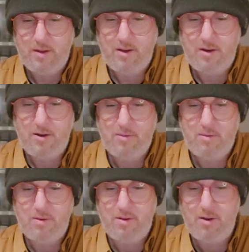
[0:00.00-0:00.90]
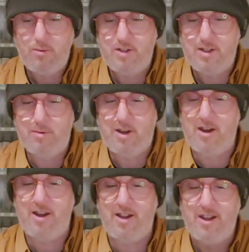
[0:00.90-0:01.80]
You know, no one seemed
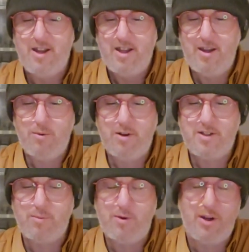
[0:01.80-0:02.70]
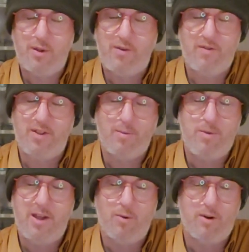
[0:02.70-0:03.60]
to... It wasn't worth... The
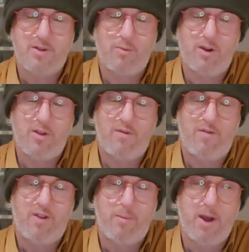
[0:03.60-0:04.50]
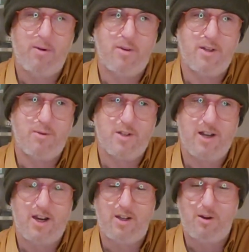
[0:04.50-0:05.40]
meal wasn't worth £50. It was
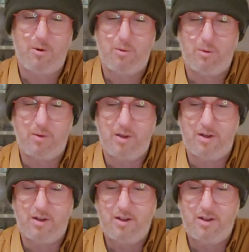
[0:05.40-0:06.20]
slightly cold and...